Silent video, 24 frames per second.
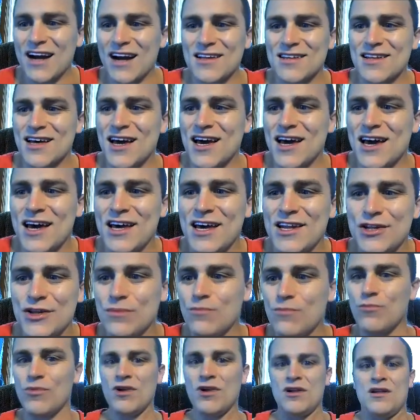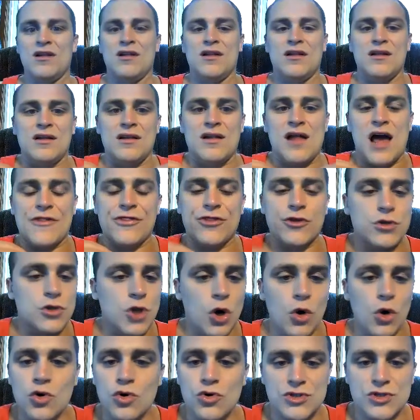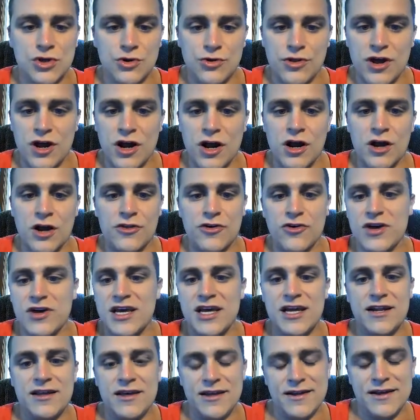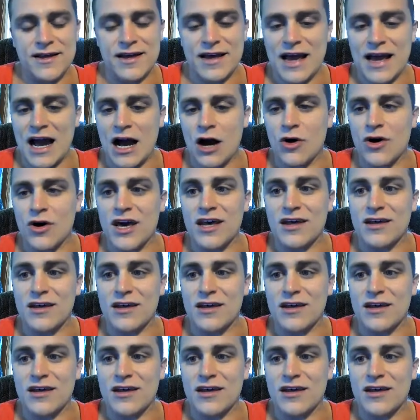been to Thailand, at the locals are there, they're eat, eating out.